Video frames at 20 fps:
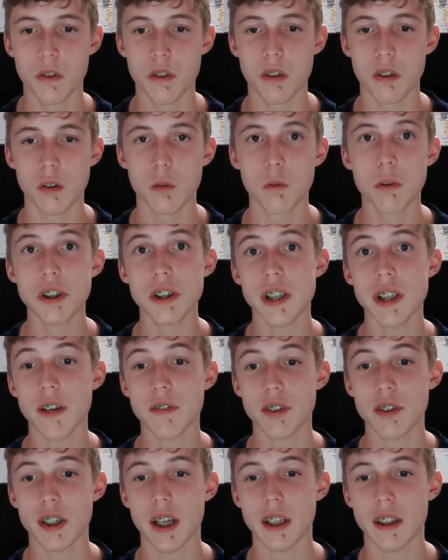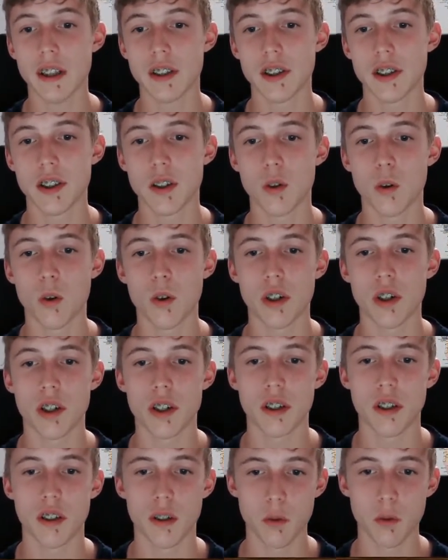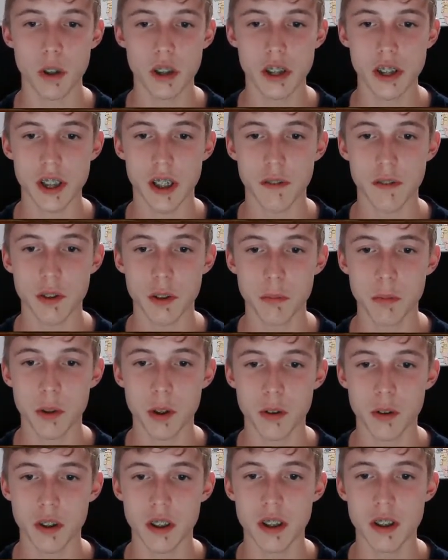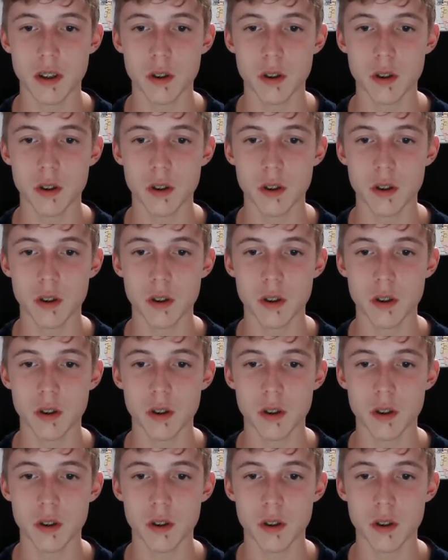we just have to get into the corner. We just have to be on these 2